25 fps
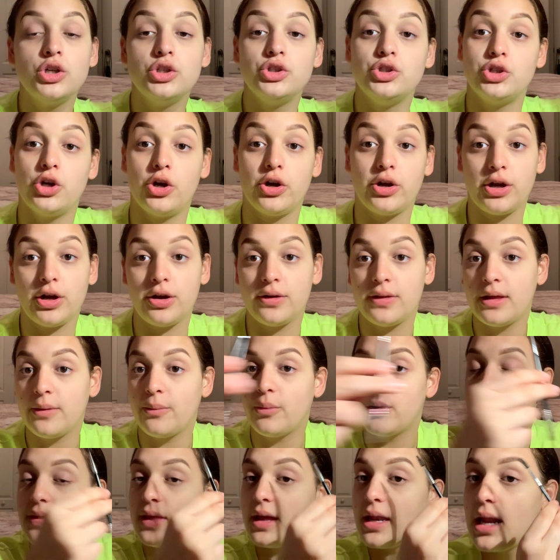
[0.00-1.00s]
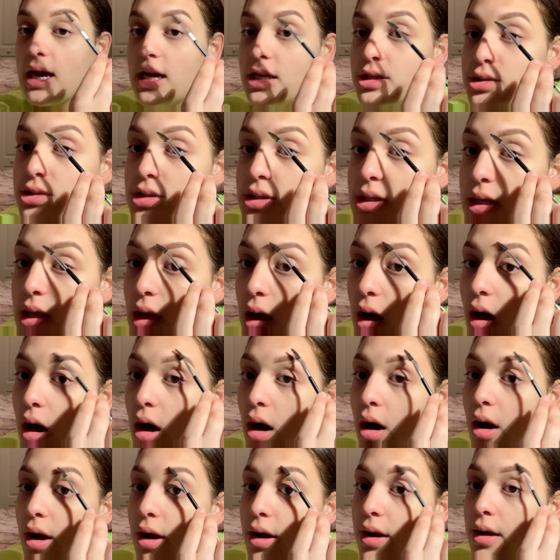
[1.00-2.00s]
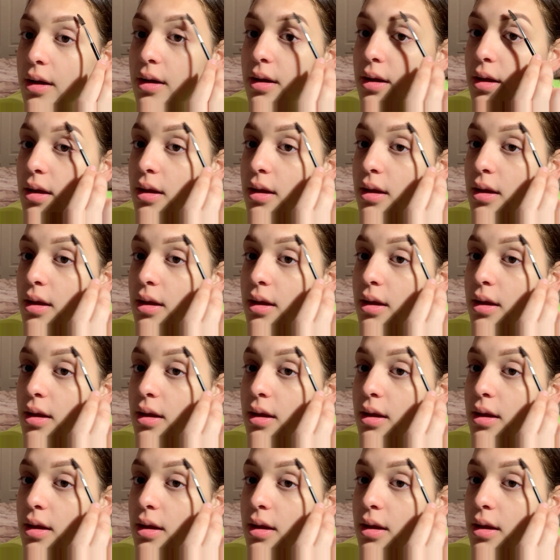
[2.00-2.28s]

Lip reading: darker than what they naturally are,